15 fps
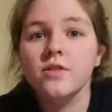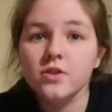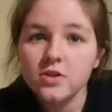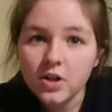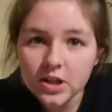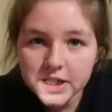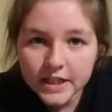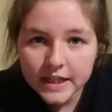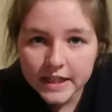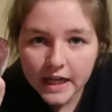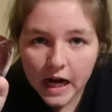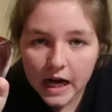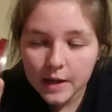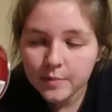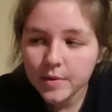they're
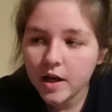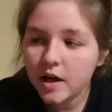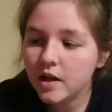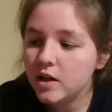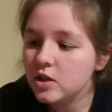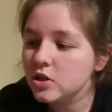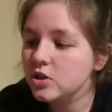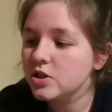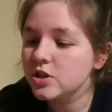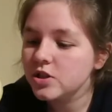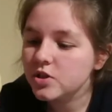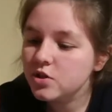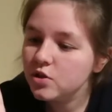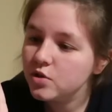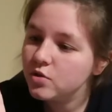lucky I'm not
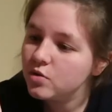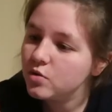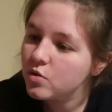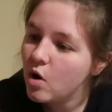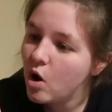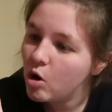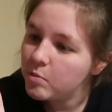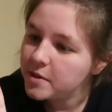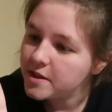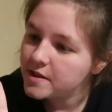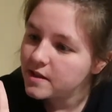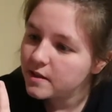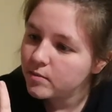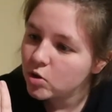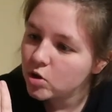allergic to
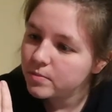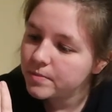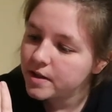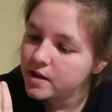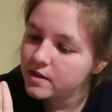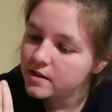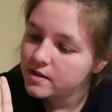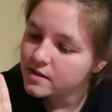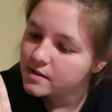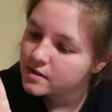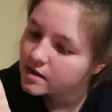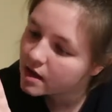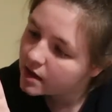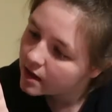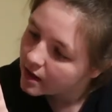almonds anymore,
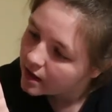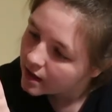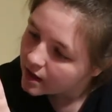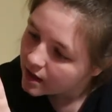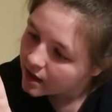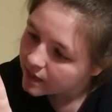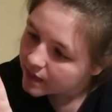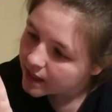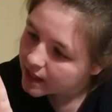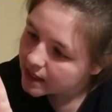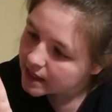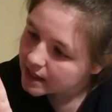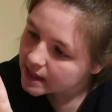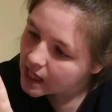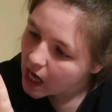because they
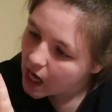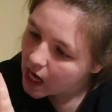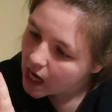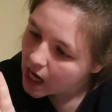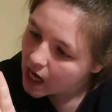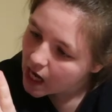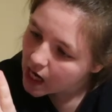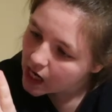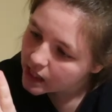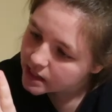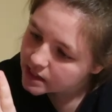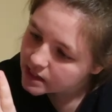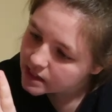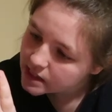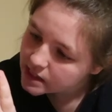got a
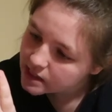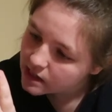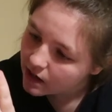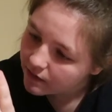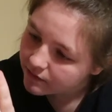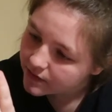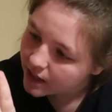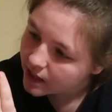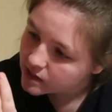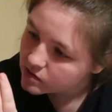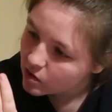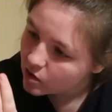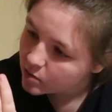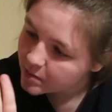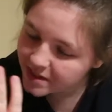lot of stuff that
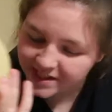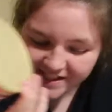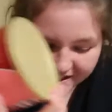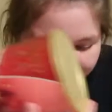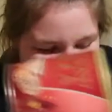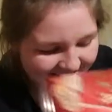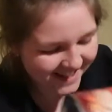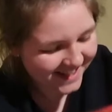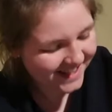has almonds.